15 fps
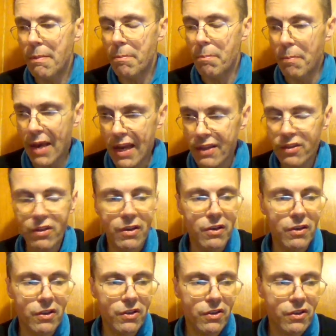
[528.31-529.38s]

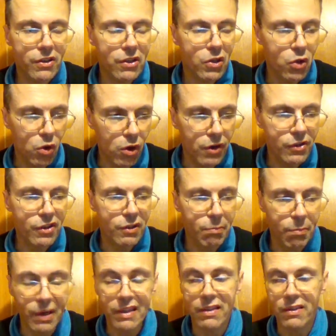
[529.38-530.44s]
massacres
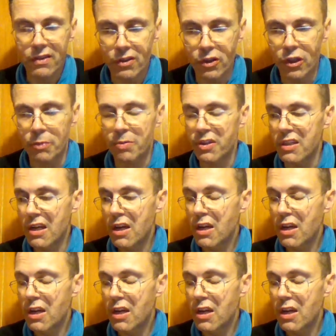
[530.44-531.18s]
caused by the Serbs,